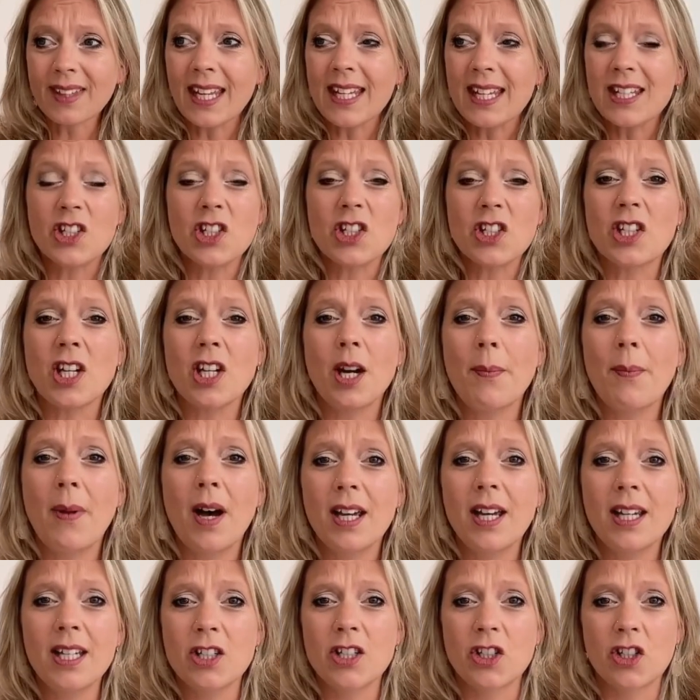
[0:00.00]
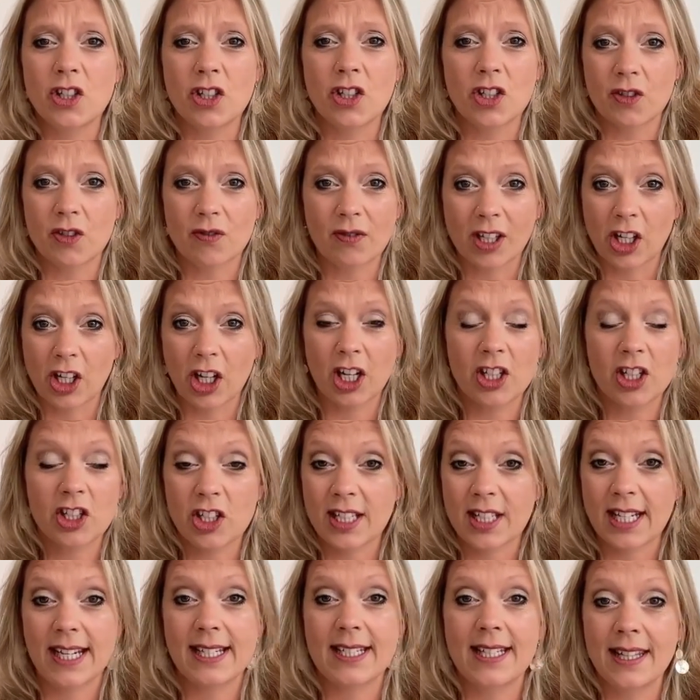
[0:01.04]
It's just our mind just
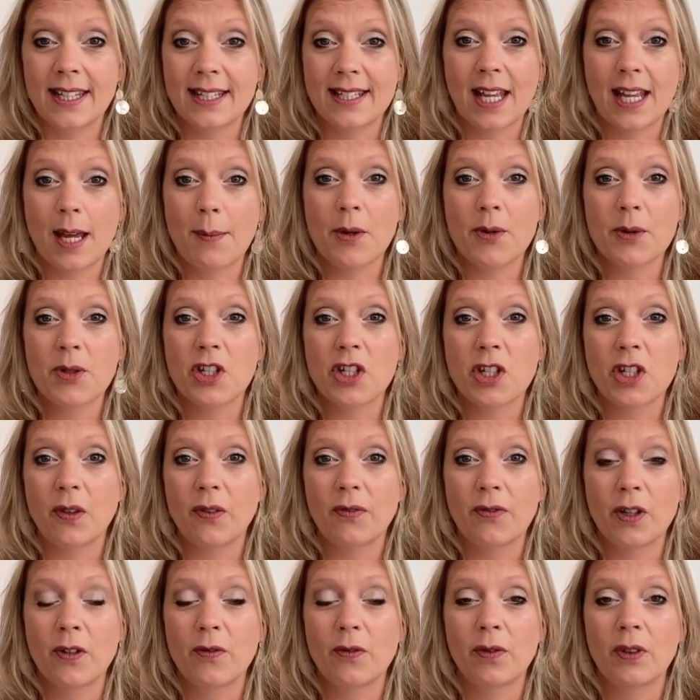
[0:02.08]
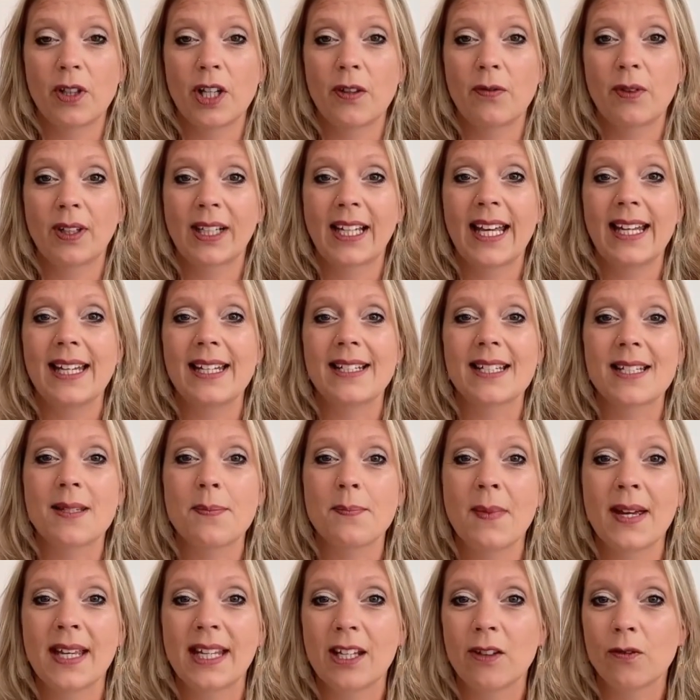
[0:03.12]
regurgitating the same old stuff over and over again. It doesn't
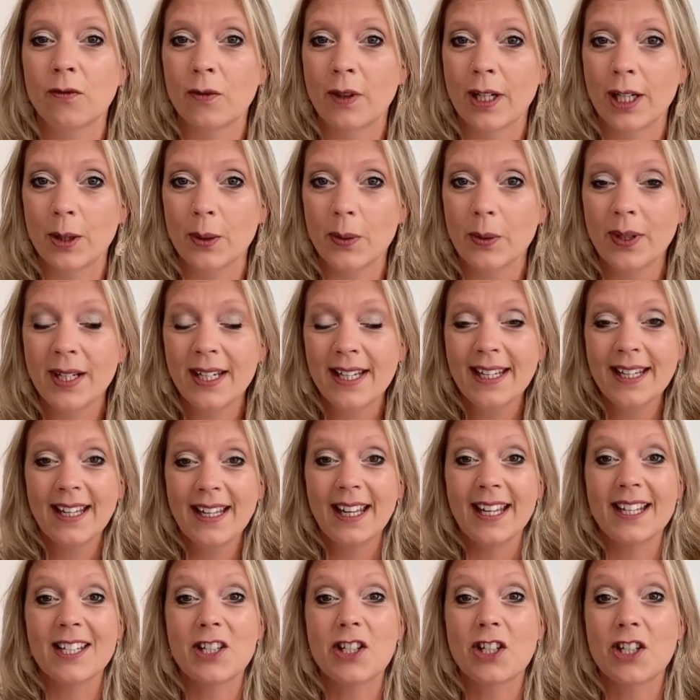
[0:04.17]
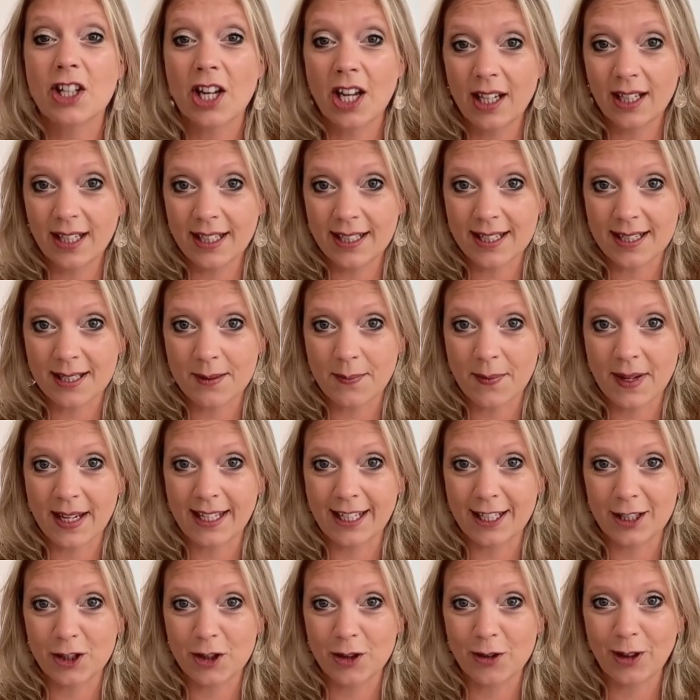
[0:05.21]
make it real. It certainly doesn't
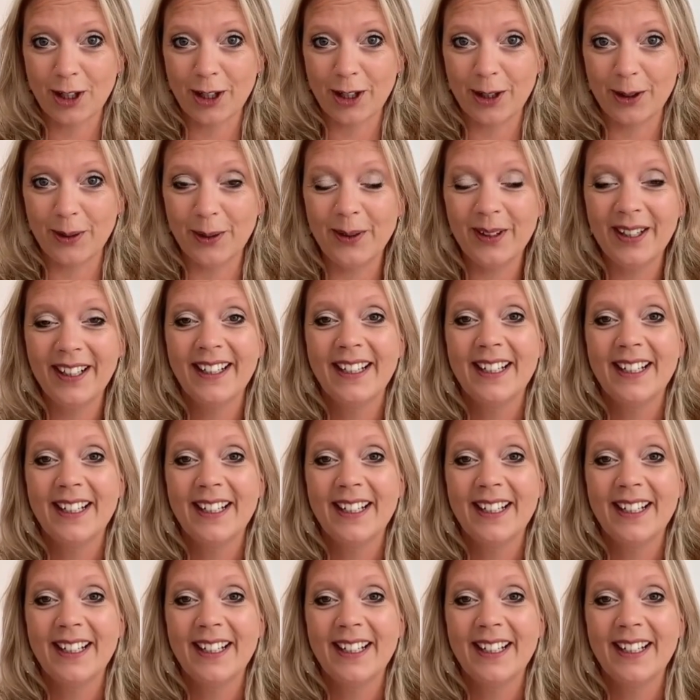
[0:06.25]
make it true.